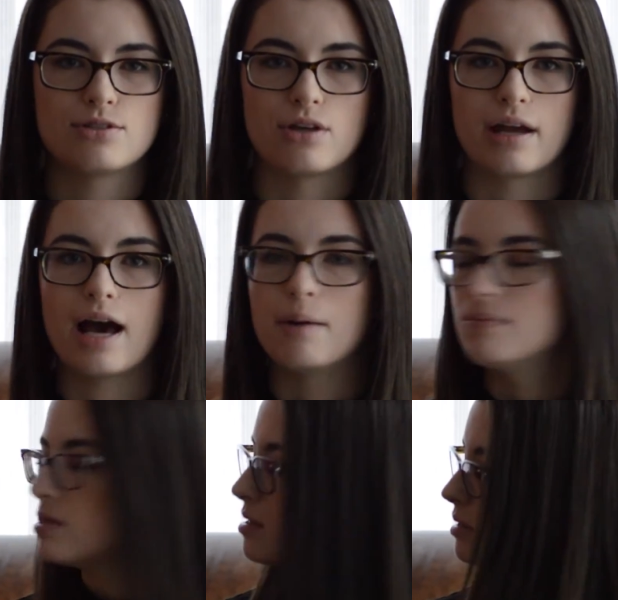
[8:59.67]
so that
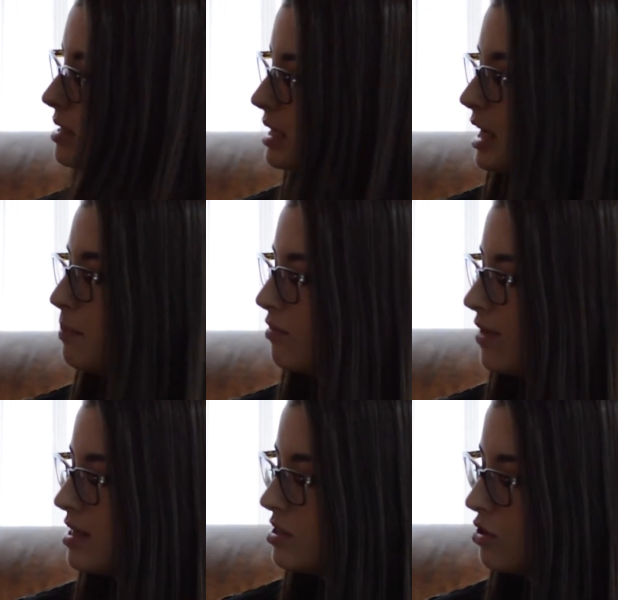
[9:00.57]
helps to keep your
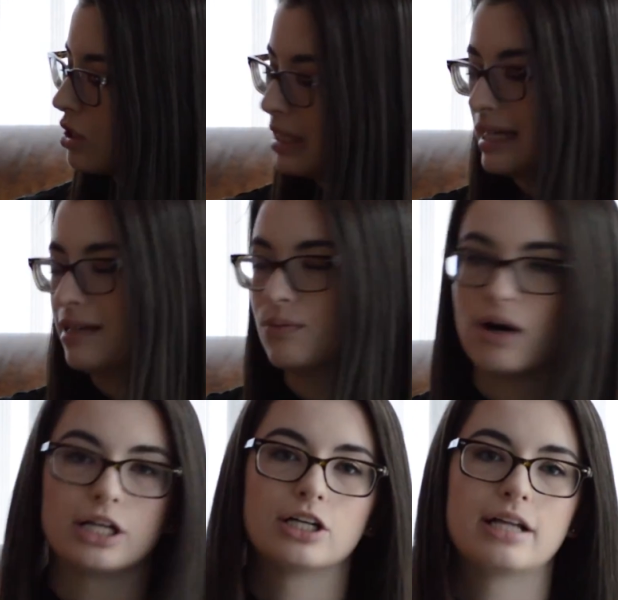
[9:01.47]
face still clean
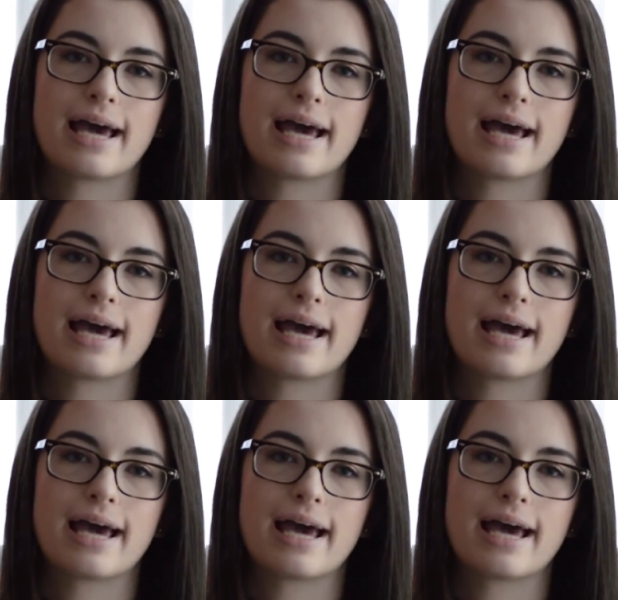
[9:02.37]
while you're on